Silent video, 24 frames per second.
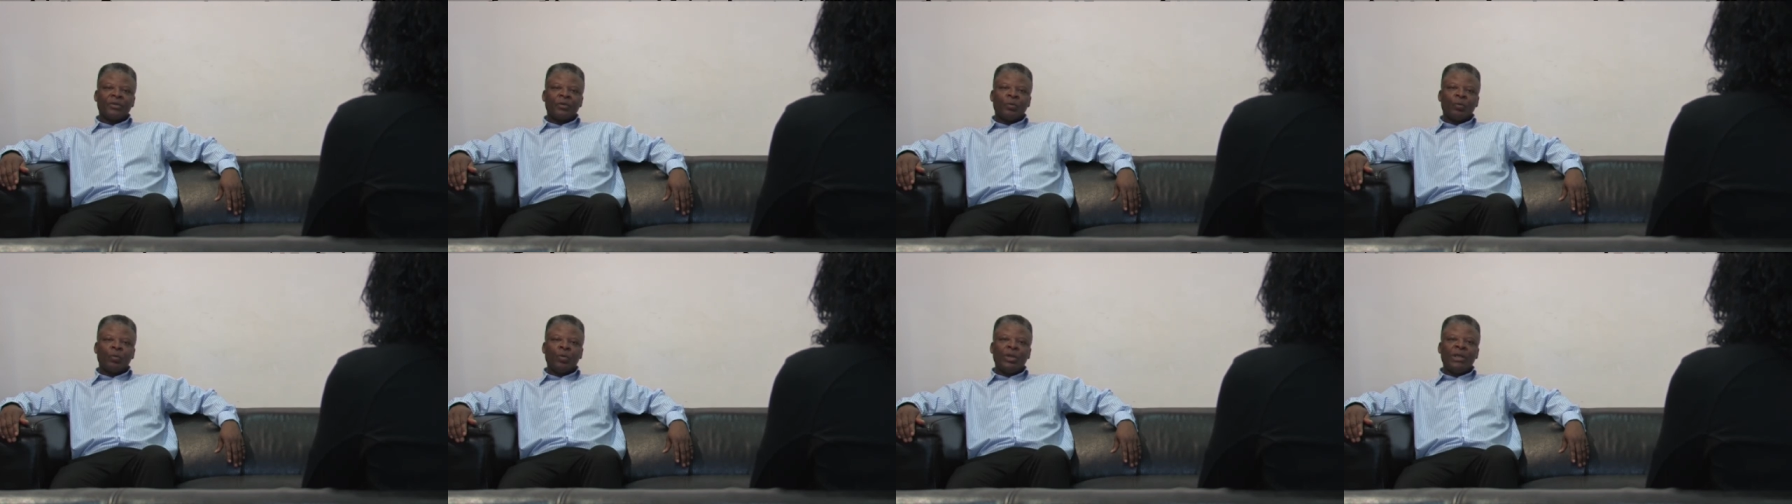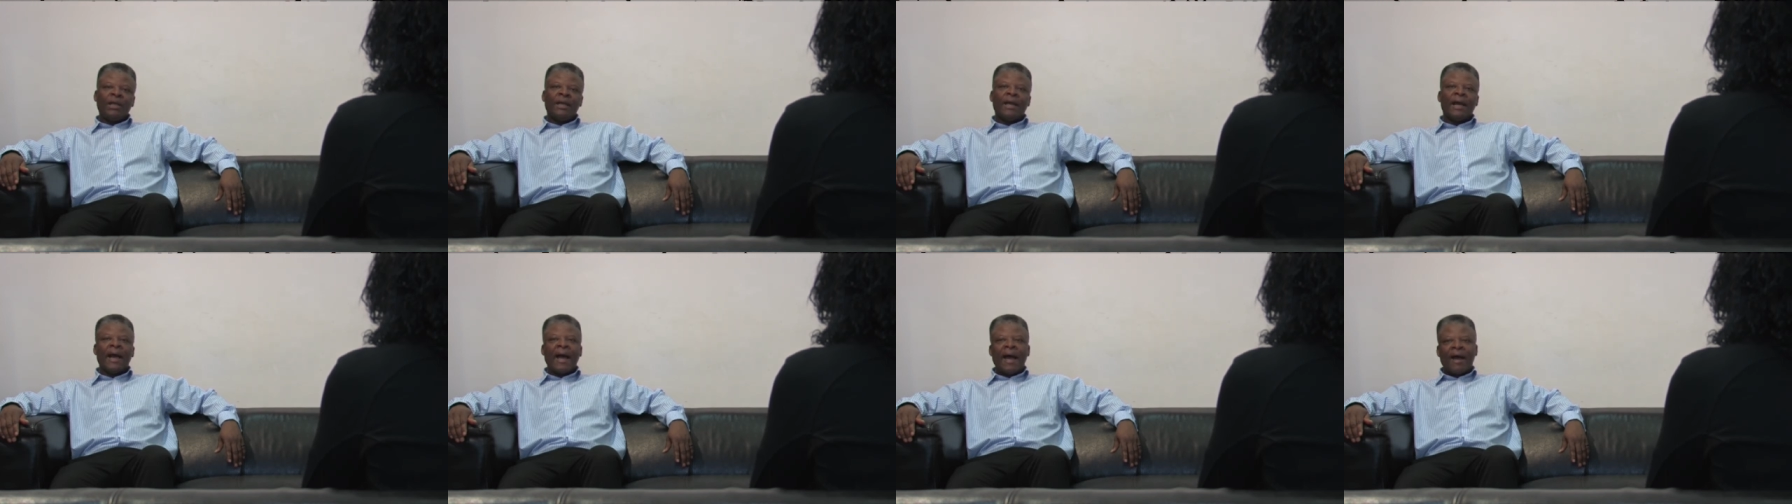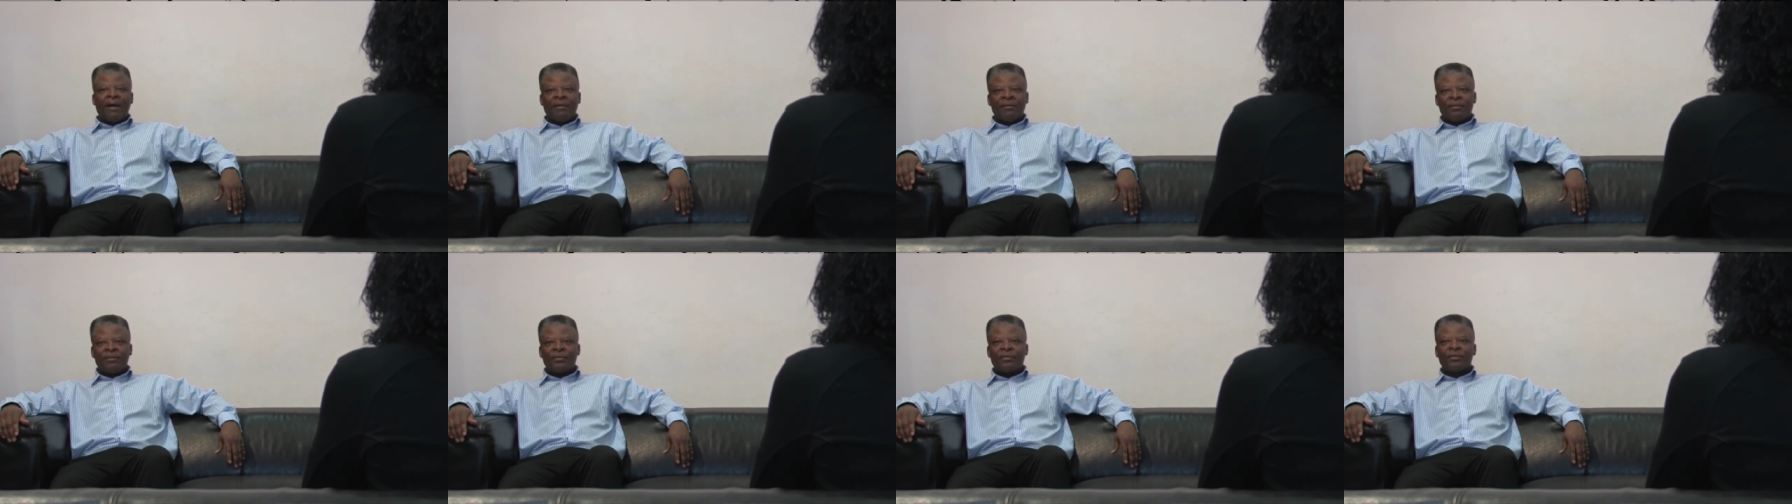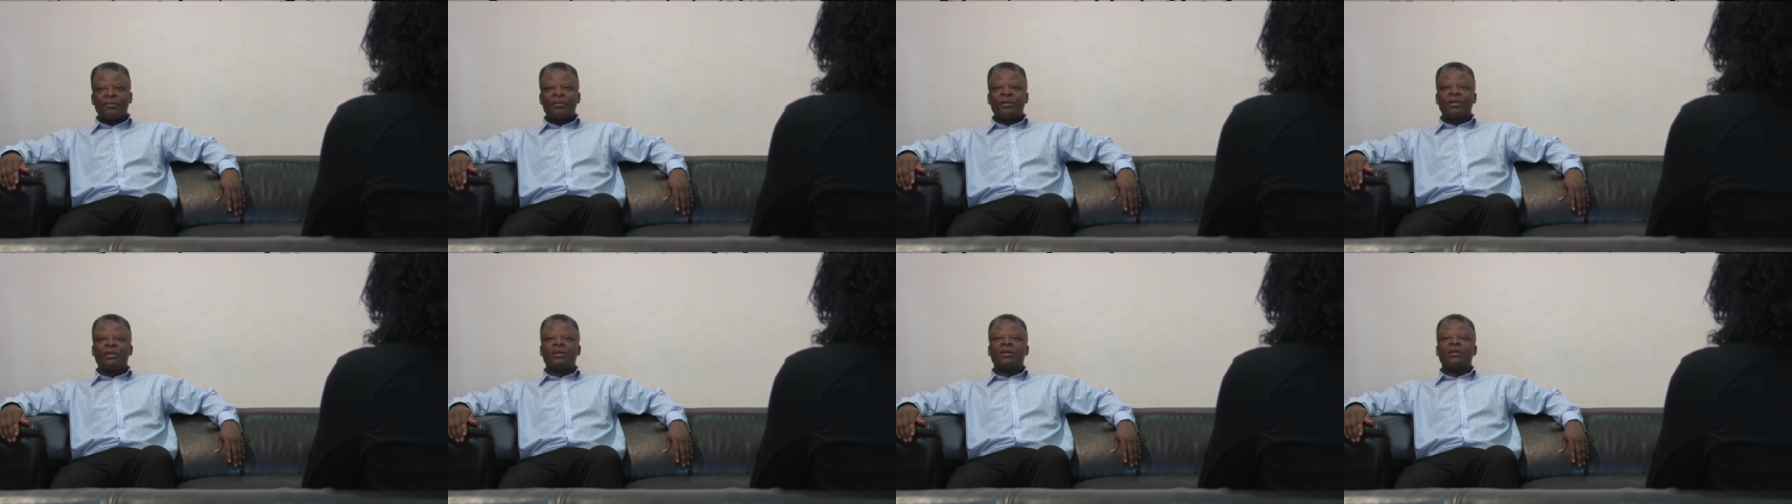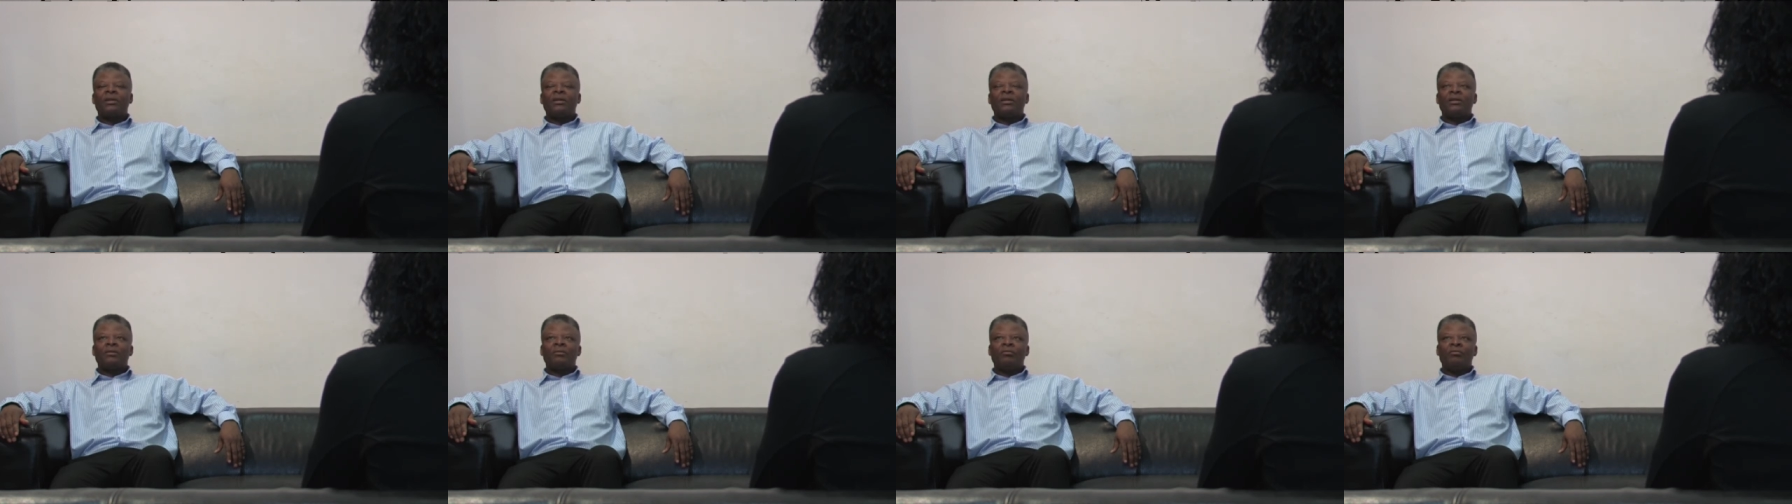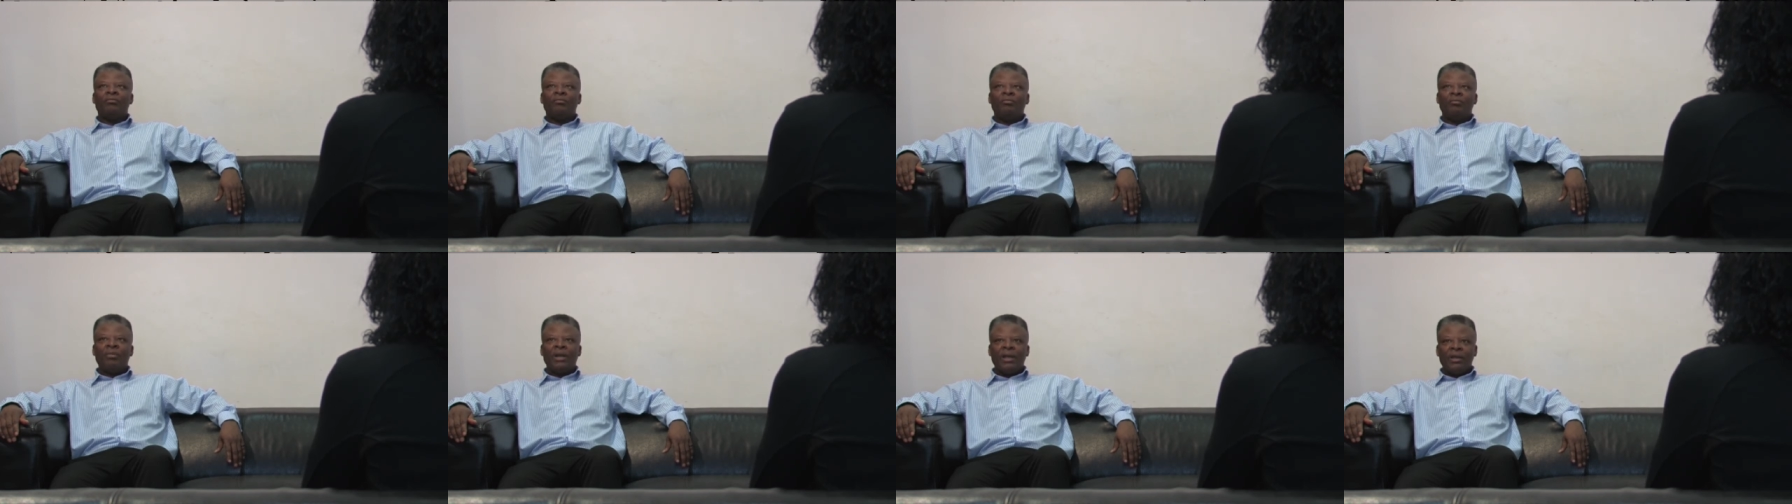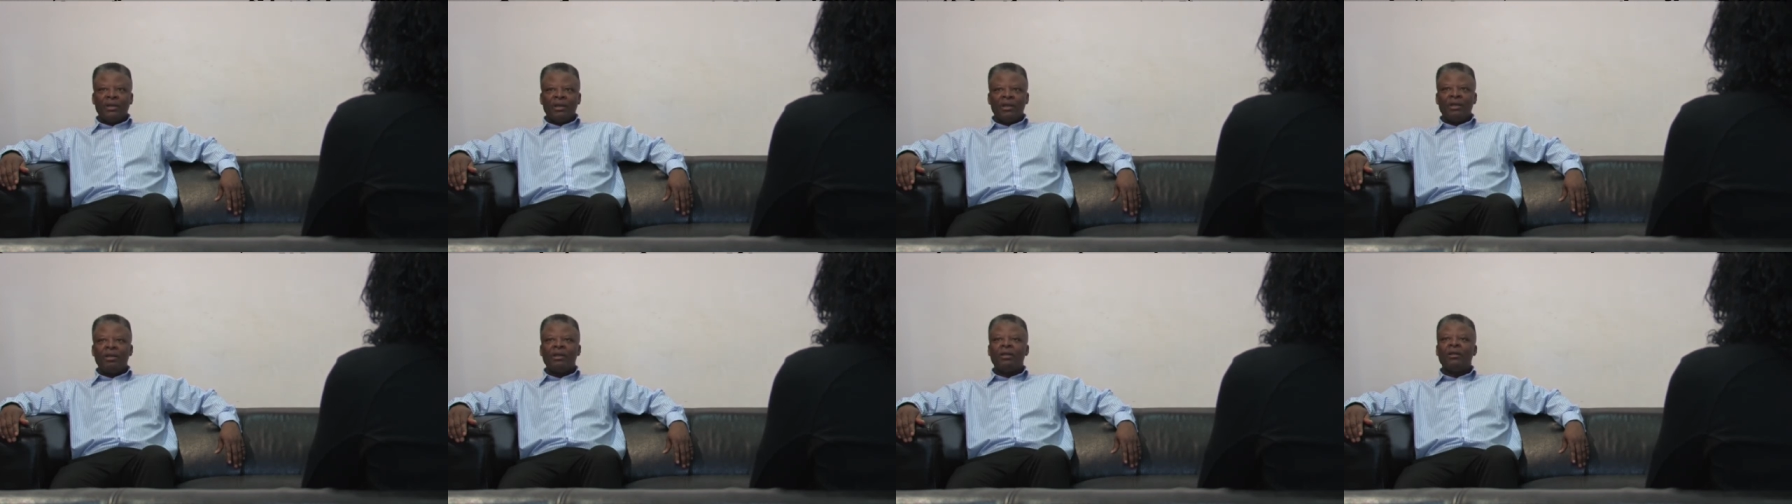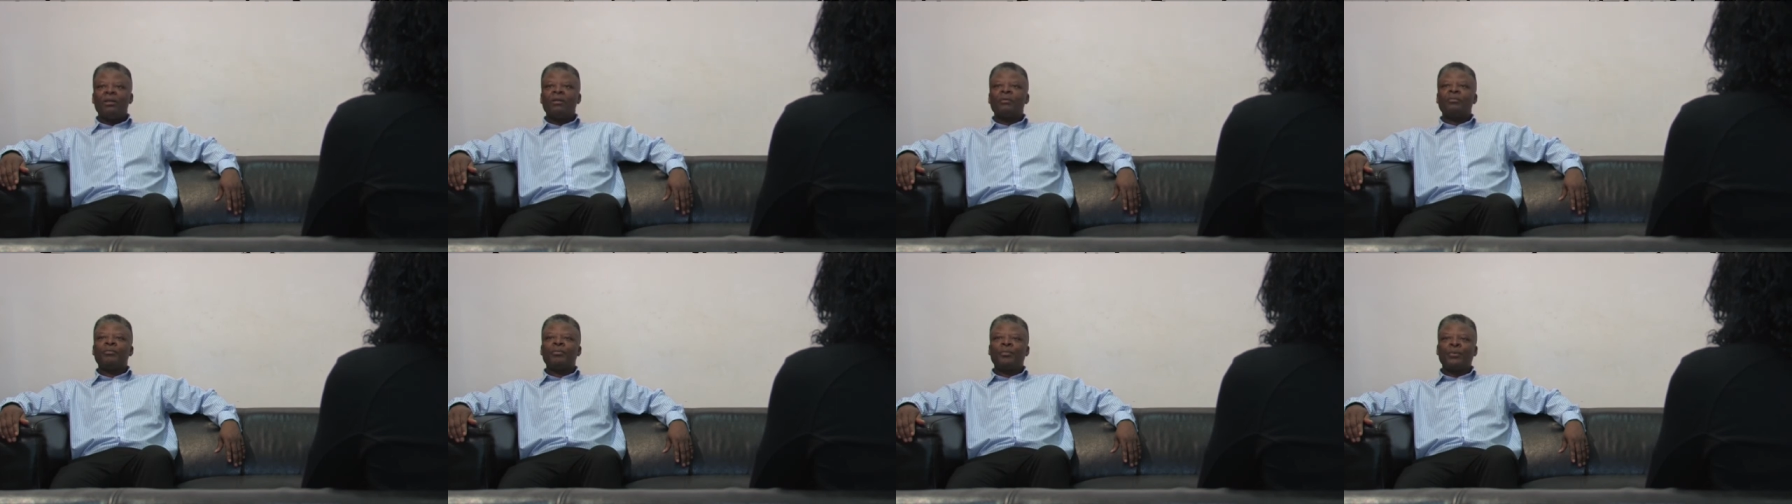we have many